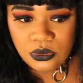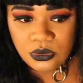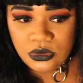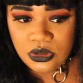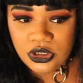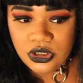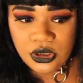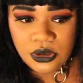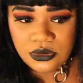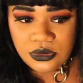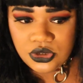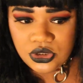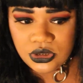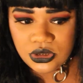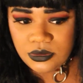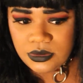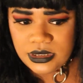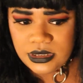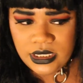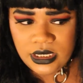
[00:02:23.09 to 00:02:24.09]
you know, she
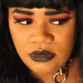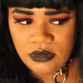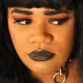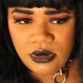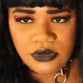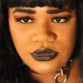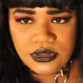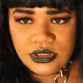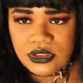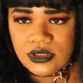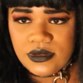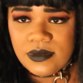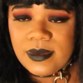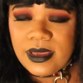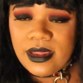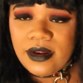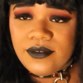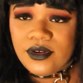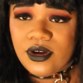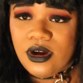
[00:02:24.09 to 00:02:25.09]
was getting roses or
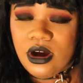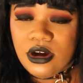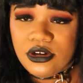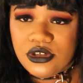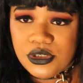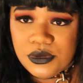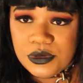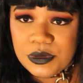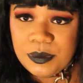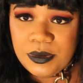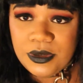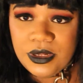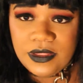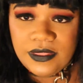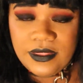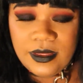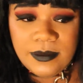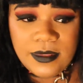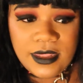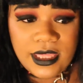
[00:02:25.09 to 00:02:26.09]
something out of her car and she was
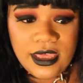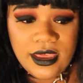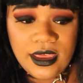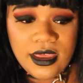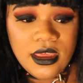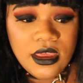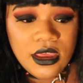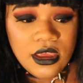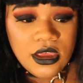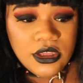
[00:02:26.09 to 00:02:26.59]
putting them there.